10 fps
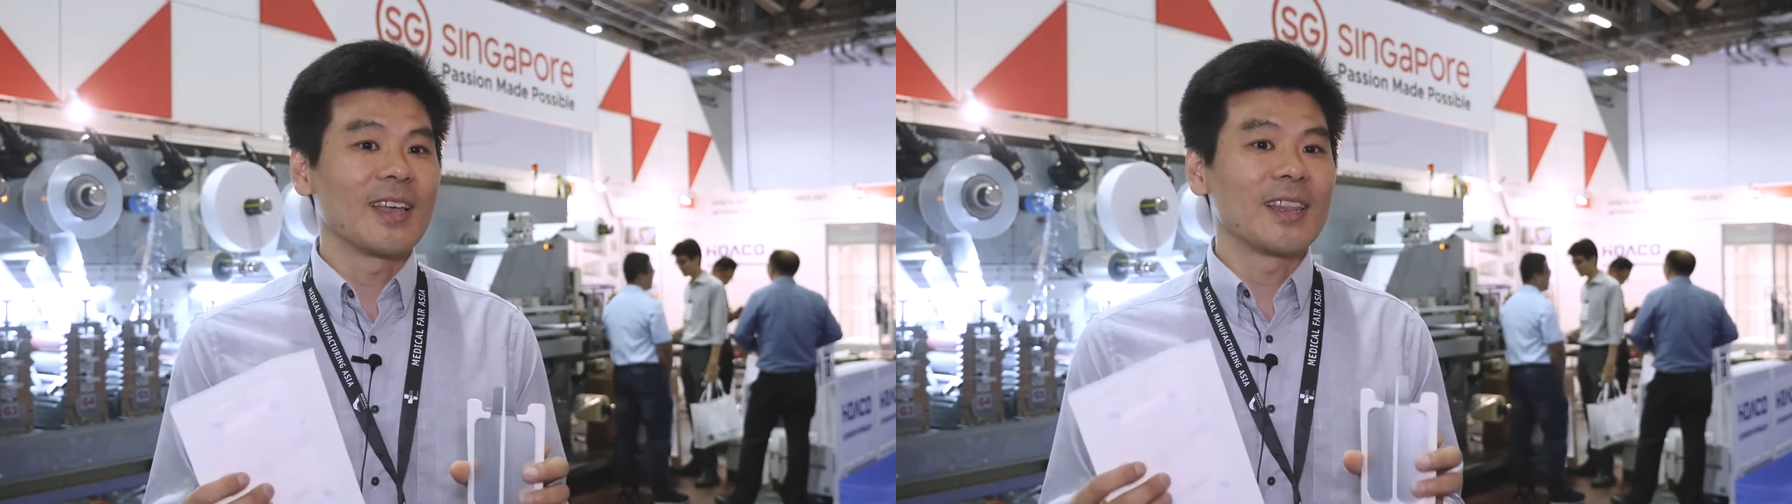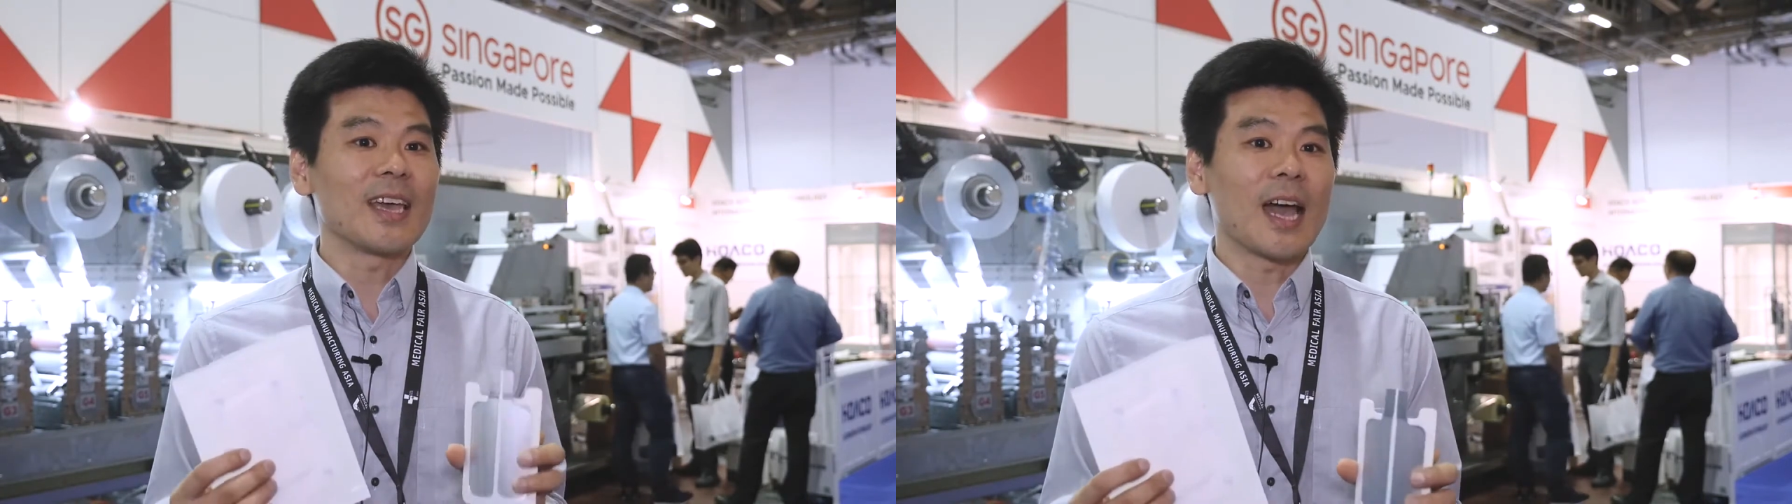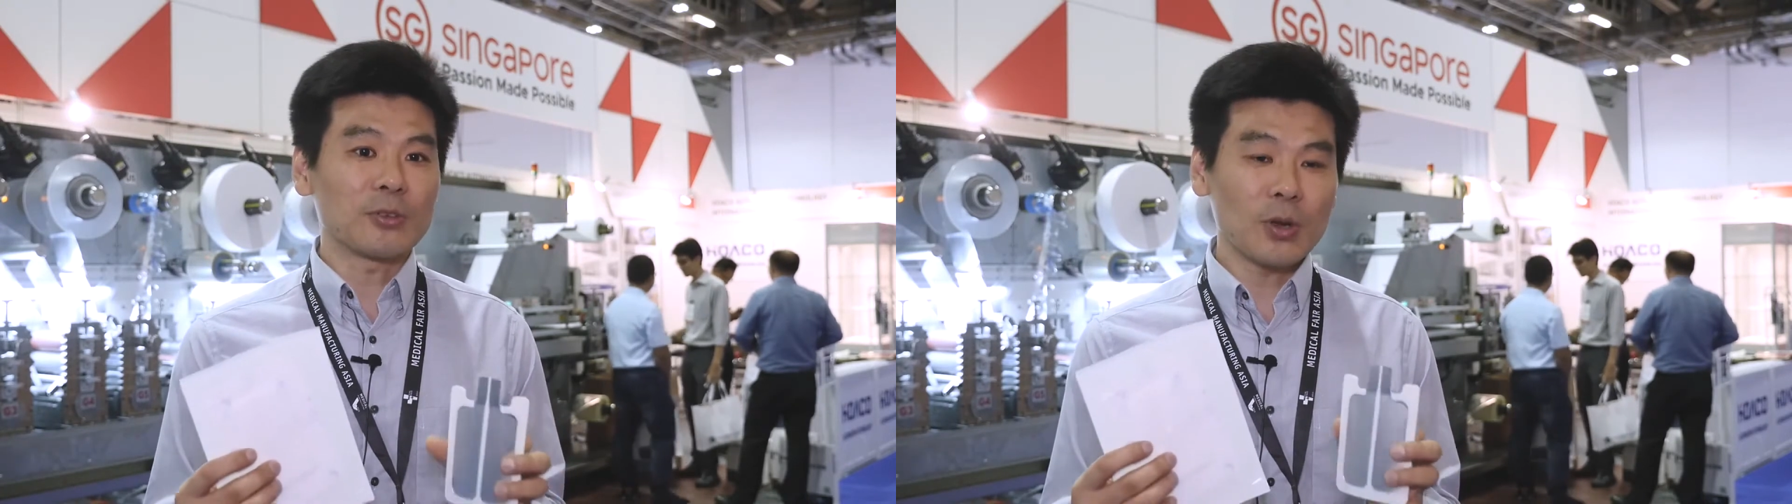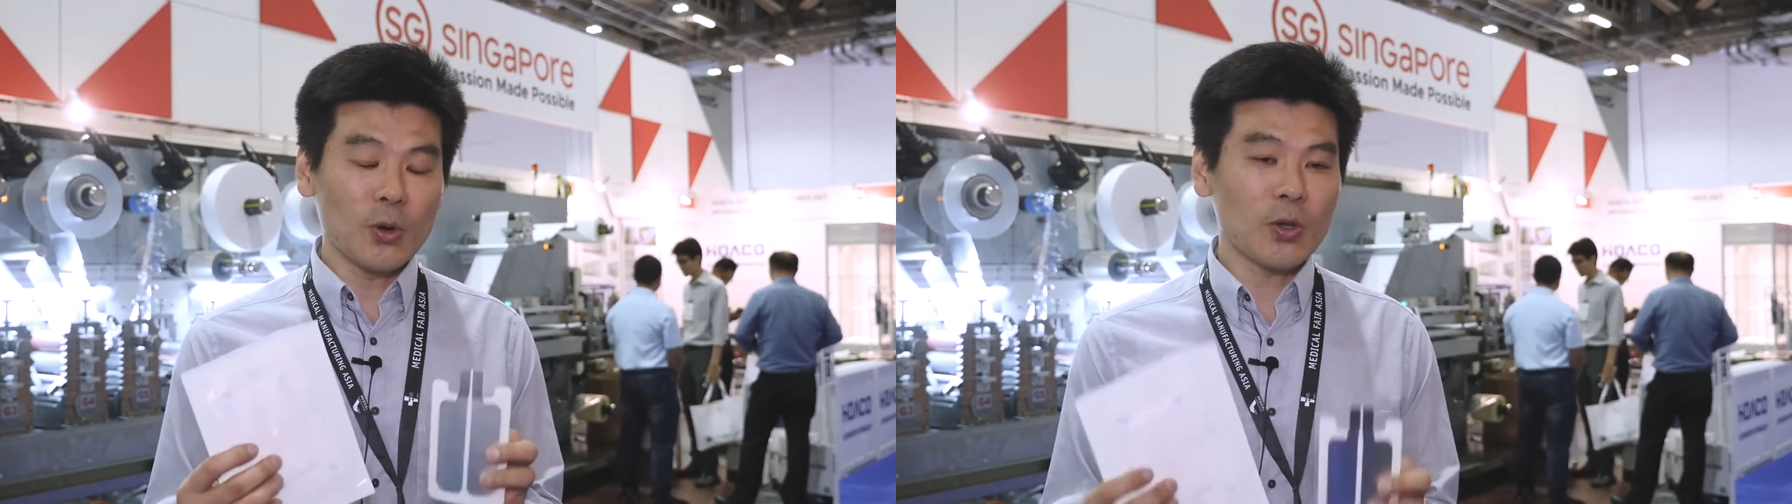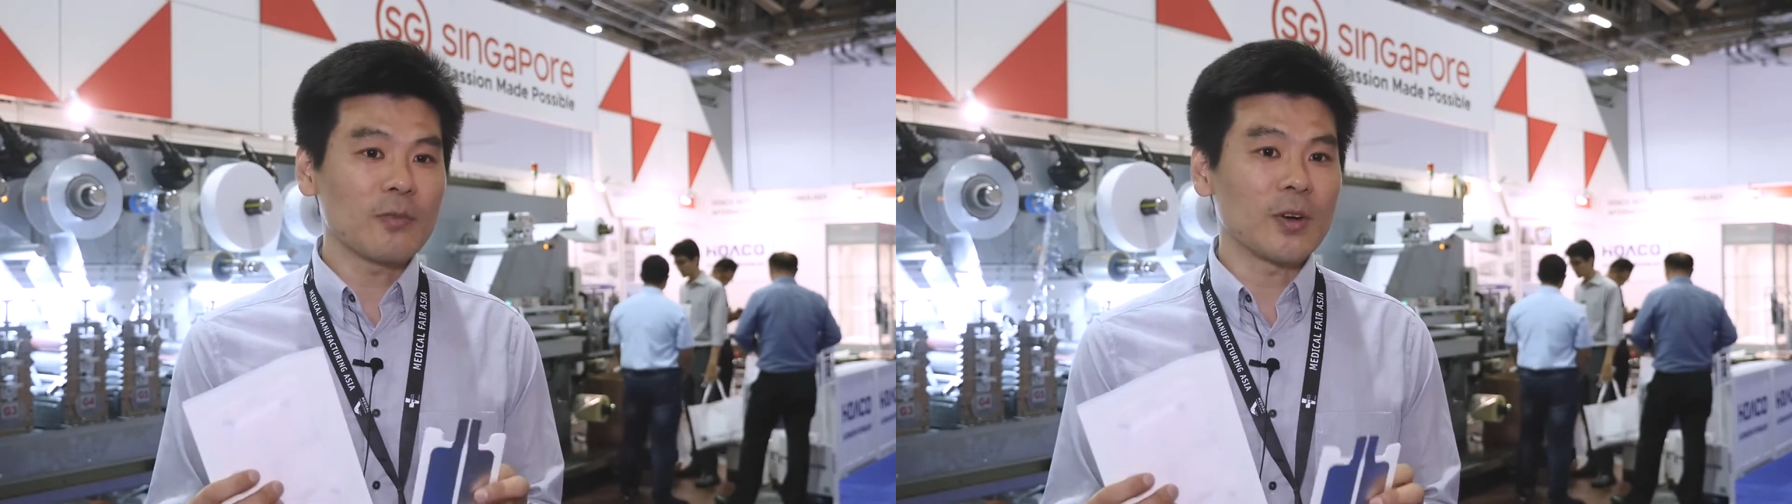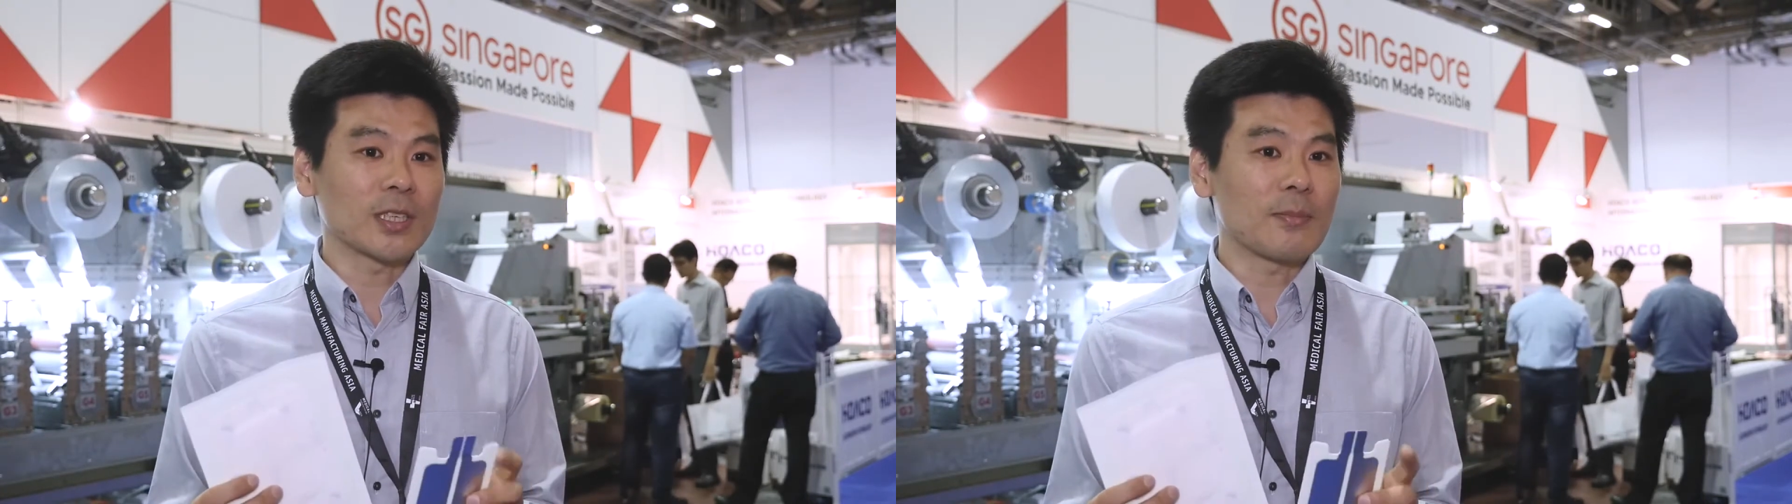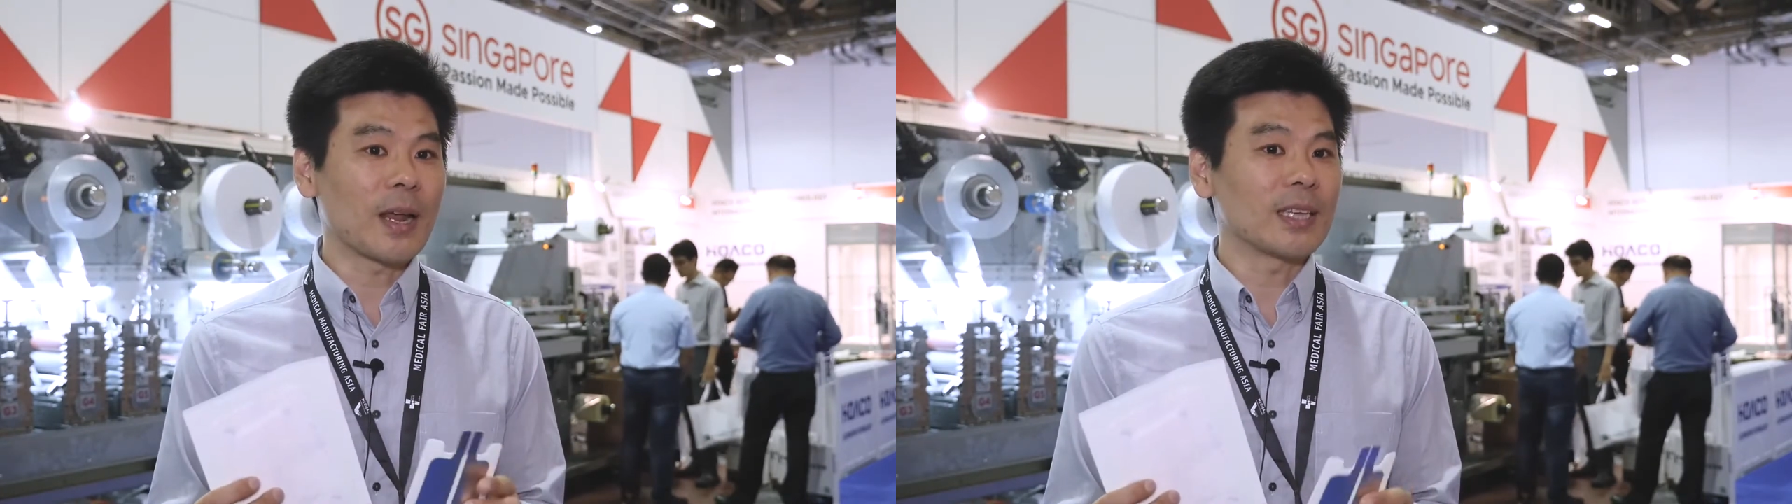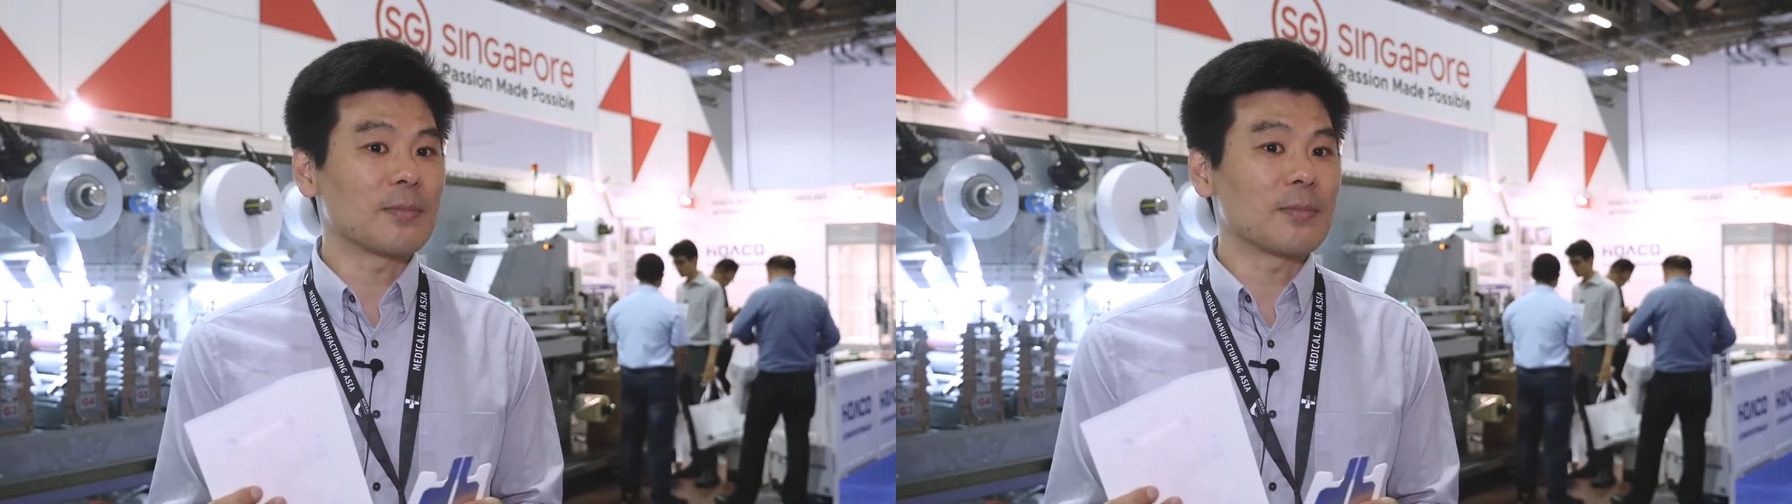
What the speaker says: They are actually looking for suppliers,